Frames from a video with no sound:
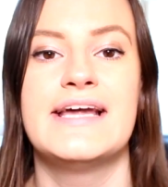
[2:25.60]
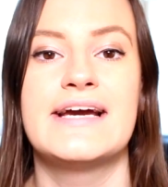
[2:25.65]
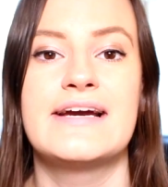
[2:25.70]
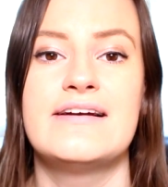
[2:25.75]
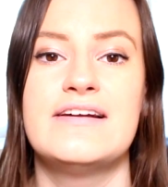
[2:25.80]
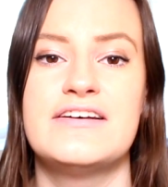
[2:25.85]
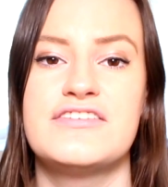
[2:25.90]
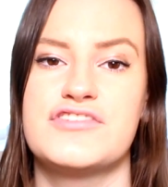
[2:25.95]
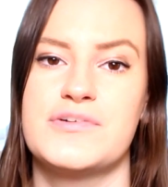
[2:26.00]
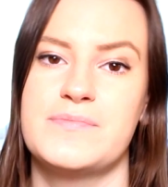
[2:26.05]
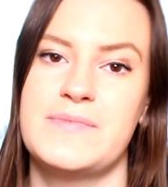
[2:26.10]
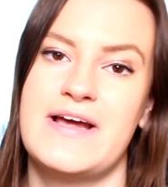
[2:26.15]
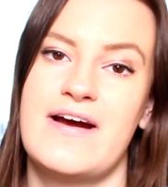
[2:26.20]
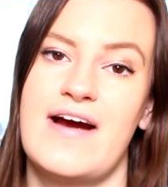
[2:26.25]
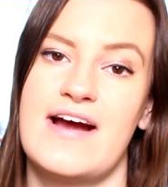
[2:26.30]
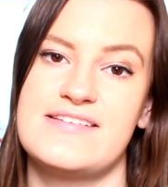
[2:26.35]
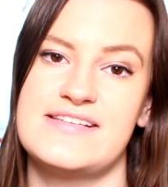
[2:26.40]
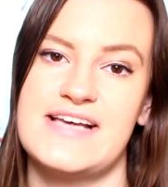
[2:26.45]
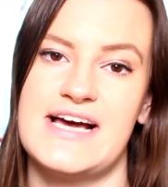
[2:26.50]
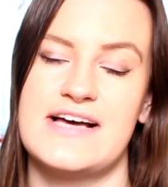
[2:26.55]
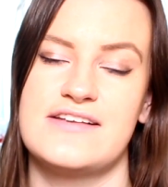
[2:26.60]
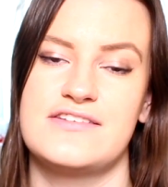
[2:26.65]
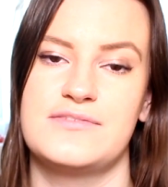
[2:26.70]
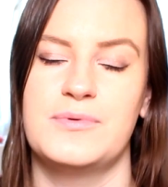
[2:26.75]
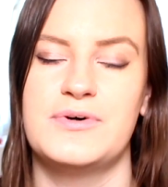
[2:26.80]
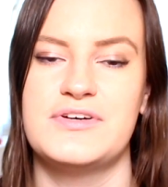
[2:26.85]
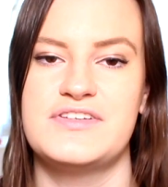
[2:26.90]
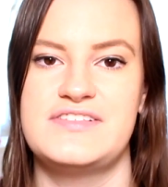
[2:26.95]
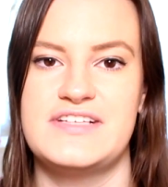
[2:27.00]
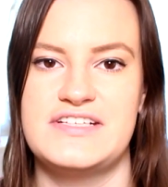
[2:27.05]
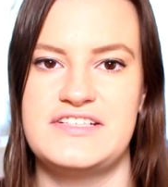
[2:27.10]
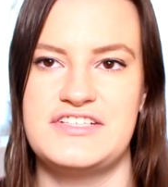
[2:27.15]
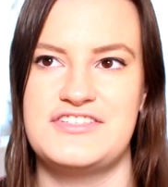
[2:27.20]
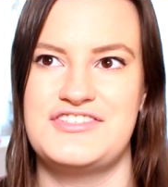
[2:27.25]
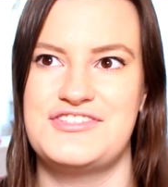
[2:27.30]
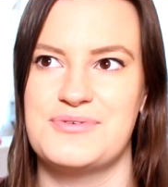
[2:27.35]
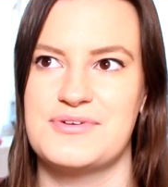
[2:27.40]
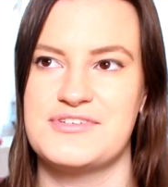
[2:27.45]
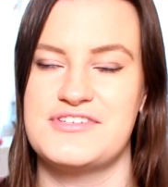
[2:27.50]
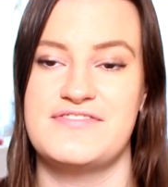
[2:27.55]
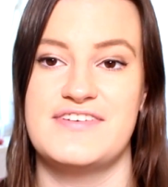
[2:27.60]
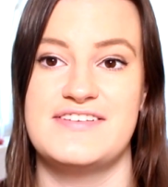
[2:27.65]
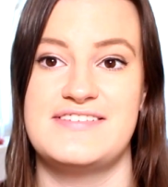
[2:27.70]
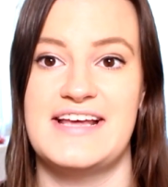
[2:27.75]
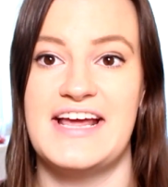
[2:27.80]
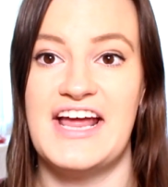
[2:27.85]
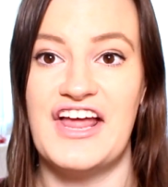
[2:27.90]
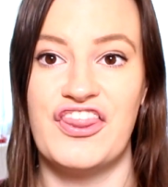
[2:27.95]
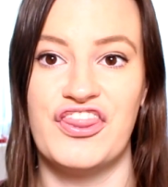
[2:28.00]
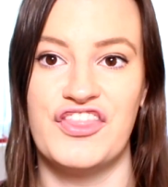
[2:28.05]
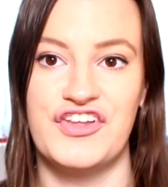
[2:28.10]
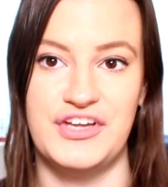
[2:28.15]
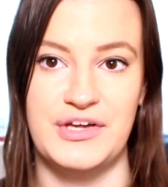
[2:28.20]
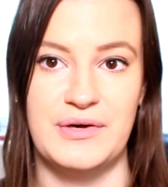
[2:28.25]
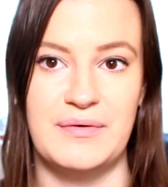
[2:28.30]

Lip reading: Nicholas Ramirez asked, what cities do you want to visit in the